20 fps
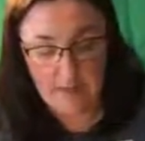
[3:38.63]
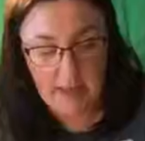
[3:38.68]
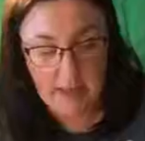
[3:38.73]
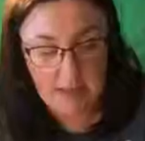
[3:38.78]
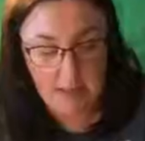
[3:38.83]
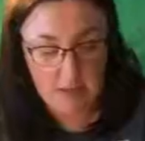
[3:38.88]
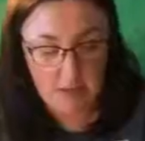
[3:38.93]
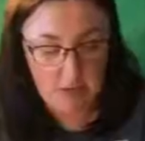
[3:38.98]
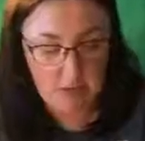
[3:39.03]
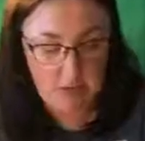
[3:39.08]

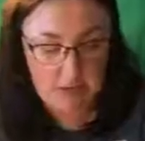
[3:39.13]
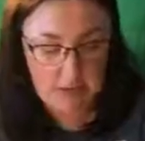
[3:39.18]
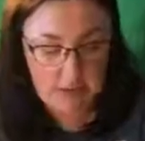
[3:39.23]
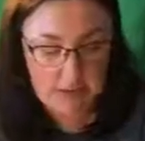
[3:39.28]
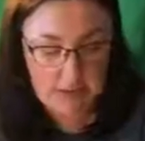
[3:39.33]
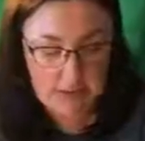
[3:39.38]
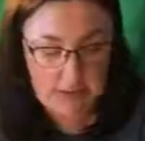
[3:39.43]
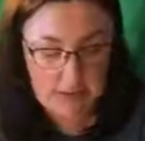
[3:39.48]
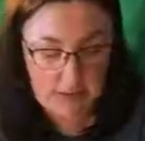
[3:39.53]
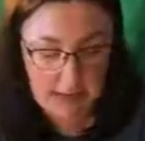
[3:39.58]
As you
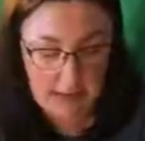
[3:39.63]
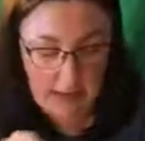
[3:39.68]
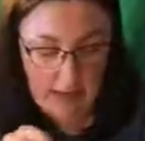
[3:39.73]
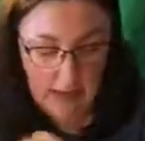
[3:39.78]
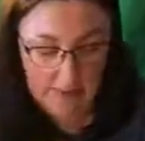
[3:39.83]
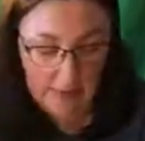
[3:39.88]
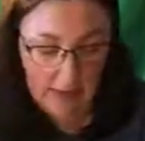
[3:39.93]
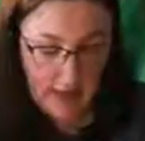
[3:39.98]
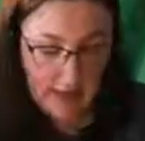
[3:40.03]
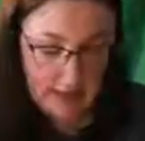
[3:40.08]
can see,
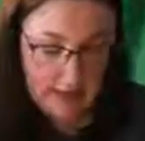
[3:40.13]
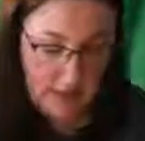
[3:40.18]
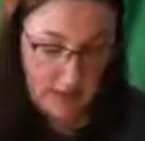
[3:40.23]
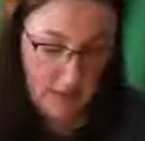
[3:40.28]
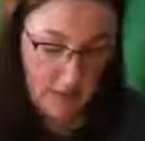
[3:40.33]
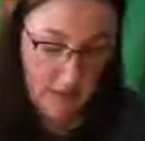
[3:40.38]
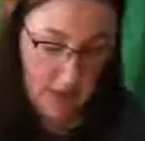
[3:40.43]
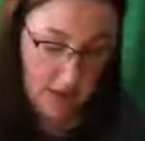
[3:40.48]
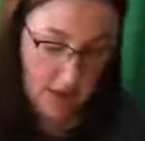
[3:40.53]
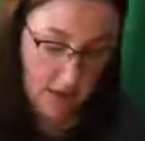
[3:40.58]
I've got
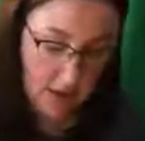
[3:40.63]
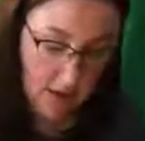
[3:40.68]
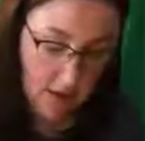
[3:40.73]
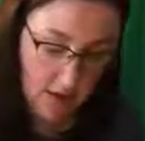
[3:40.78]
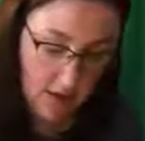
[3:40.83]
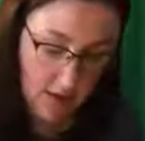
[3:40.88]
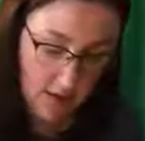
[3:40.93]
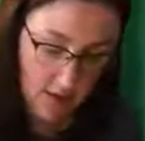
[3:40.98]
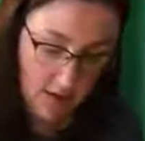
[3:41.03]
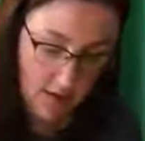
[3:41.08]
some
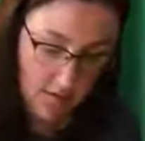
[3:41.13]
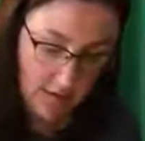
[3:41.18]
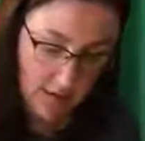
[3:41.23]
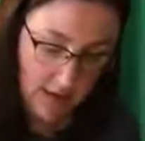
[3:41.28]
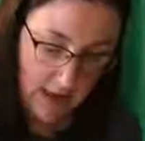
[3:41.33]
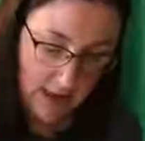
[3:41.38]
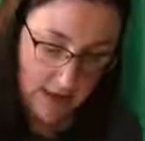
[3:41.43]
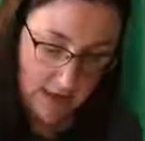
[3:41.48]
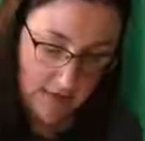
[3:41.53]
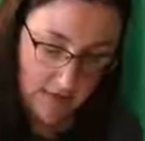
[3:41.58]
here.
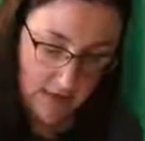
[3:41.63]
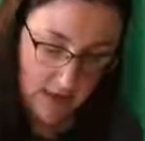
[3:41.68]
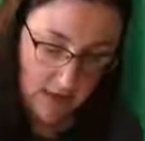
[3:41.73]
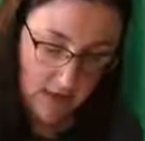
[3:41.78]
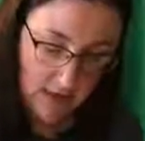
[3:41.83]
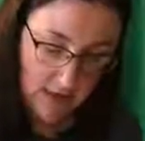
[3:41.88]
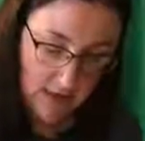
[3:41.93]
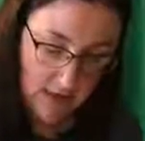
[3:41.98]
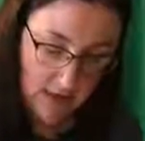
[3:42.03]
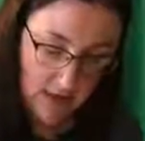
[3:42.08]
You guys will get a
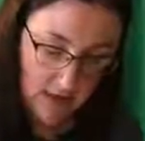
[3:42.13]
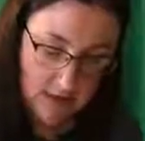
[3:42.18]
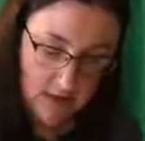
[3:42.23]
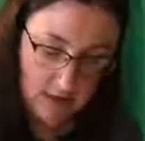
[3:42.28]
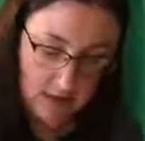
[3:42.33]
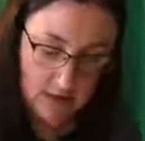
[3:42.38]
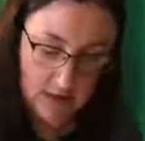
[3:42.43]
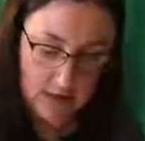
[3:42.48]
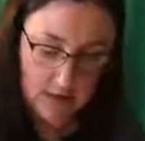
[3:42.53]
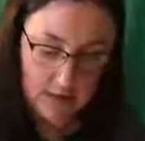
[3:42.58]
little bit
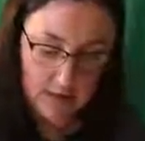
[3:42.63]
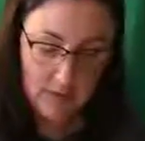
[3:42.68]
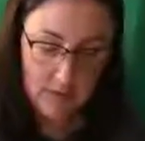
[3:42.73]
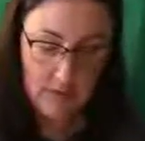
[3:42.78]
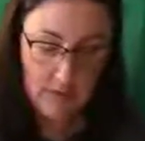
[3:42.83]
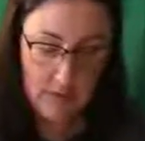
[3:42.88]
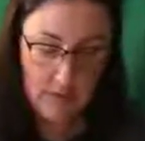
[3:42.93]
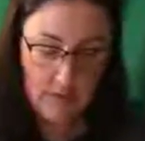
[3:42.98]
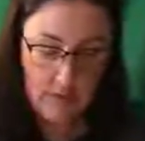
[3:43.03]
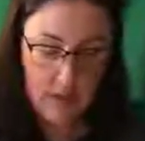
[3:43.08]
closer and zoom
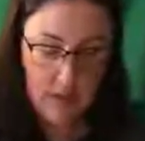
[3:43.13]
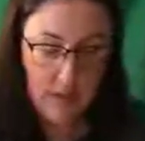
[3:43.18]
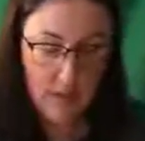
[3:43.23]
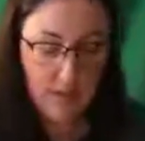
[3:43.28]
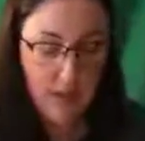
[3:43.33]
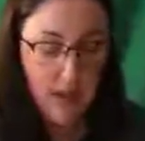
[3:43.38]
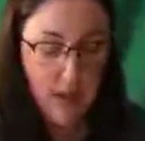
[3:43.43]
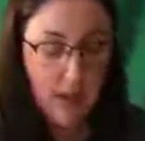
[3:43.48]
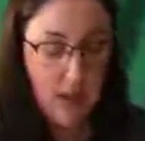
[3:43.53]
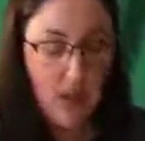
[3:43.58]
in with me.